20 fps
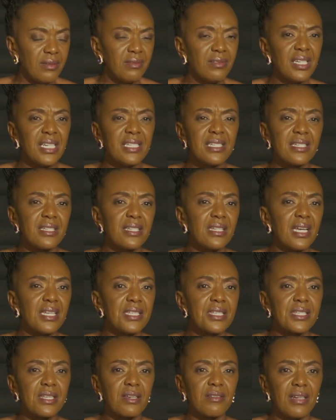Read the
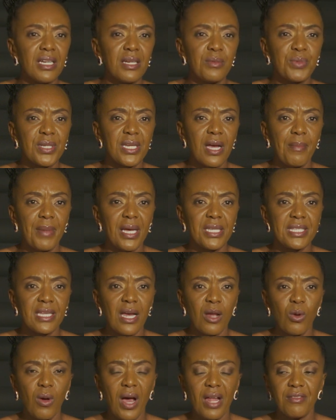scripture,
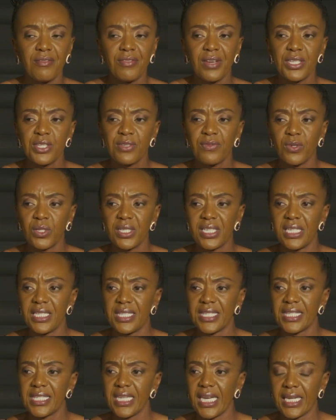Bazalwane, verse
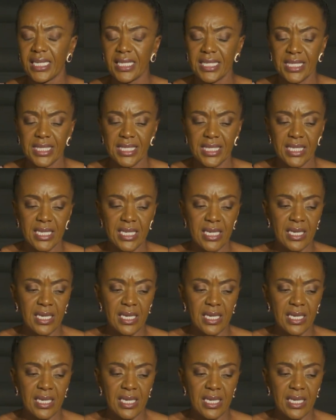46.